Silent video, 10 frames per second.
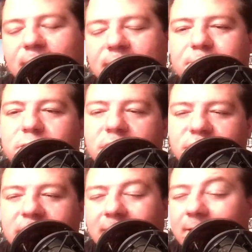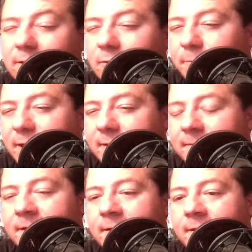it was pushed a little bit.
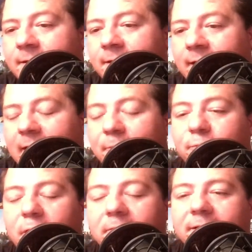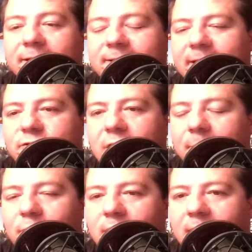And we're probably going to see a
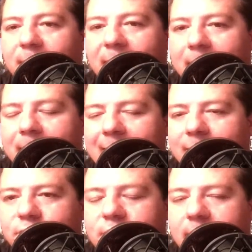tribal combat match